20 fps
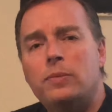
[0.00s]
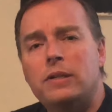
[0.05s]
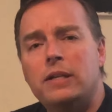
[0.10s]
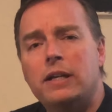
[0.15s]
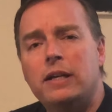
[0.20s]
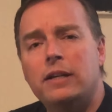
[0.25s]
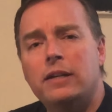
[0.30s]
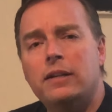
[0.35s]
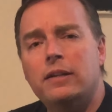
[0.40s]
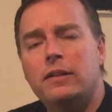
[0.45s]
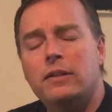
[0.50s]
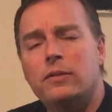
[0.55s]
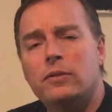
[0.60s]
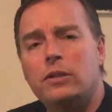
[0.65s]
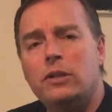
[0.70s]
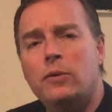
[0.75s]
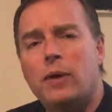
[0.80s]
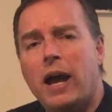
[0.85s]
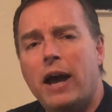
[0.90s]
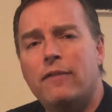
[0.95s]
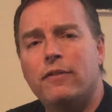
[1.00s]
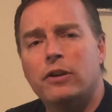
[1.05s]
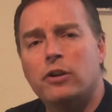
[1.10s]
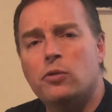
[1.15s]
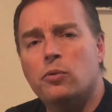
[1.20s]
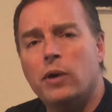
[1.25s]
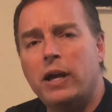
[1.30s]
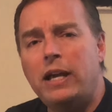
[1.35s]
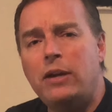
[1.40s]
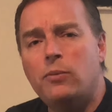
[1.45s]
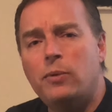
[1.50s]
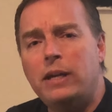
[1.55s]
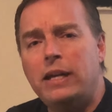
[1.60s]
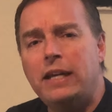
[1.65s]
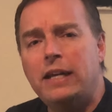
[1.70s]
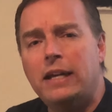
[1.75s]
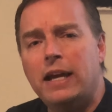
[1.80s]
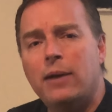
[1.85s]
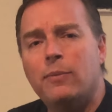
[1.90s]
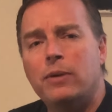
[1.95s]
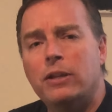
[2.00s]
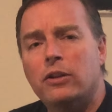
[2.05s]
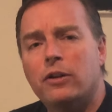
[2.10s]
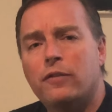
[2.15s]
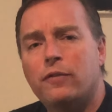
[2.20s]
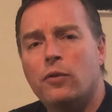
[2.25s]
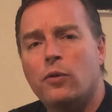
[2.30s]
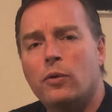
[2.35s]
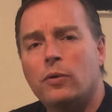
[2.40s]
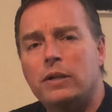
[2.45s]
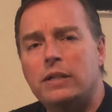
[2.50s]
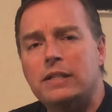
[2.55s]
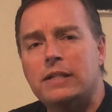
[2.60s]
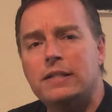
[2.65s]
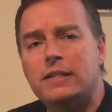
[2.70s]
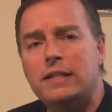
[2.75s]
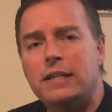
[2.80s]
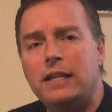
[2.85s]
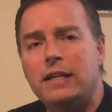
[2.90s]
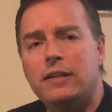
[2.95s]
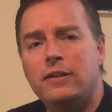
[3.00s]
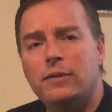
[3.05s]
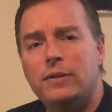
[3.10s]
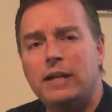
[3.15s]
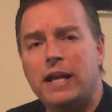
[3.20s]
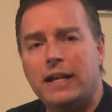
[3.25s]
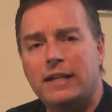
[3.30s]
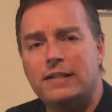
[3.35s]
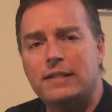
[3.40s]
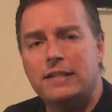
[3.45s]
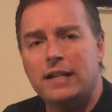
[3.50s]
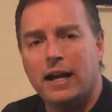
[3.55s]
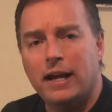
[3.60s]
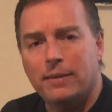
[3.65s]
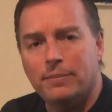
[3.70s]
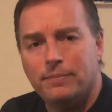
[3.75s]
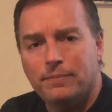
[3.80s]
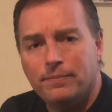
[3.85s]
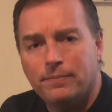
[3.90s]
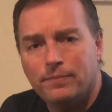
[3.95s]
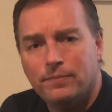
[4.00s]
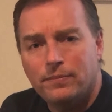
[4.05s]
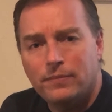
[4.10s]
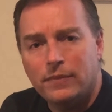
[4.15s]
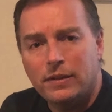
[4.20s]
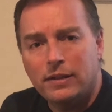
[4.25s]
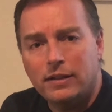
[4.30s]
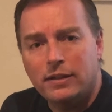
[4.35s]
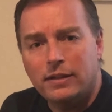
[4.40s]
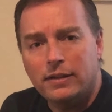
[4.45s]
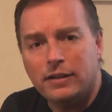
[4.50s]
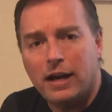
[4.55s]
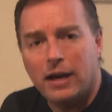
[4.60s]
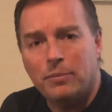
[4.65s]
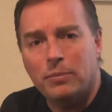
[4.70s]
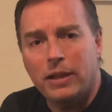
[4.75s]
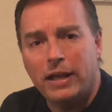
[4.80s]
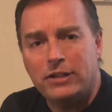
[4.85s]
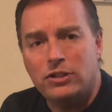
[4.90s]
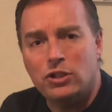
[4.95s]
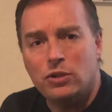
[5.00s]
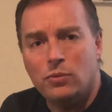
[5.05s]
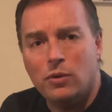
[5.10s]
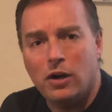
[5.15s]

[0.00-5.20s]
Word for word: to you have a great week and we look forward to seeing you next time. God bless you